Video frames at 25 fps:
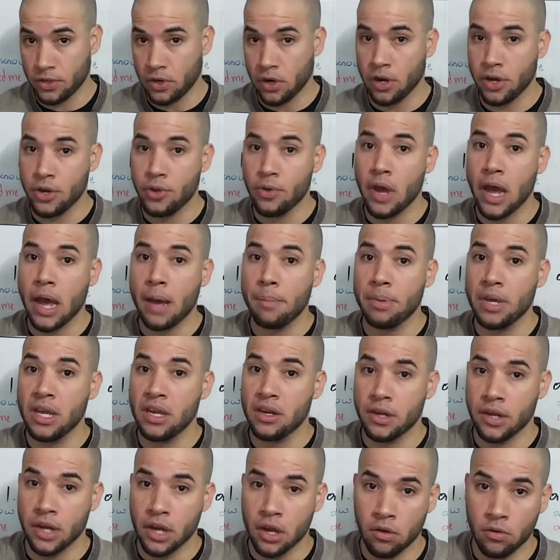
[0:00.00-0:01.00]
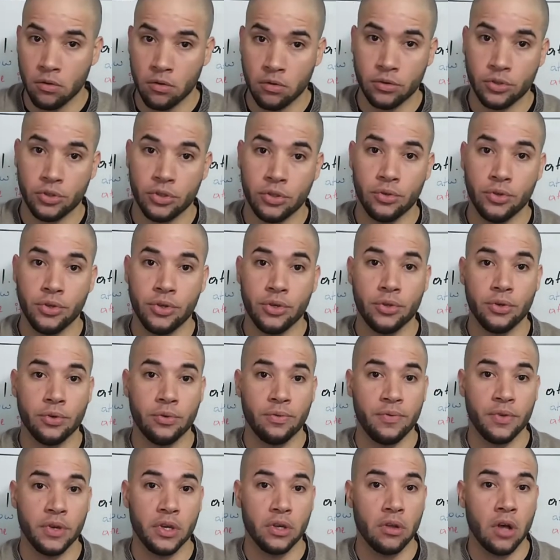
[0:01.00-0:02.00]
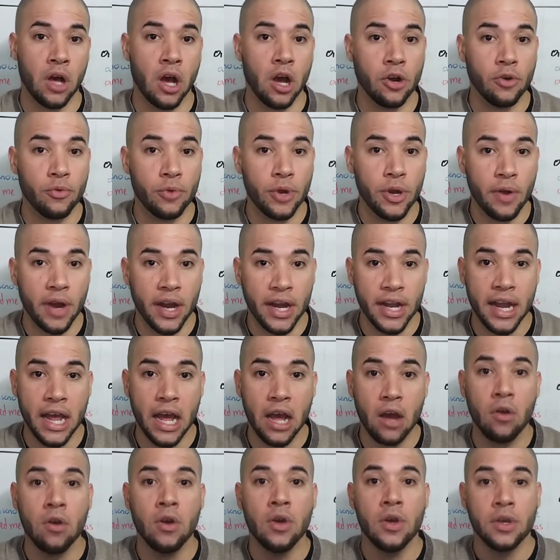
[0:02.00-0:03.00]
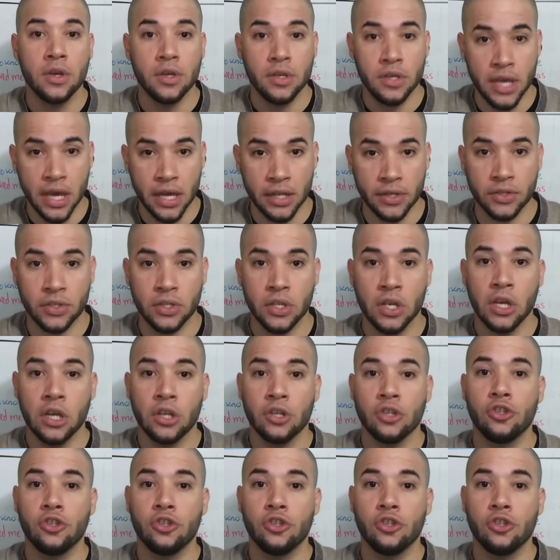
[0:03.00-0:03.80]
Are you happy? No. Do you feel hungry right now? Yes.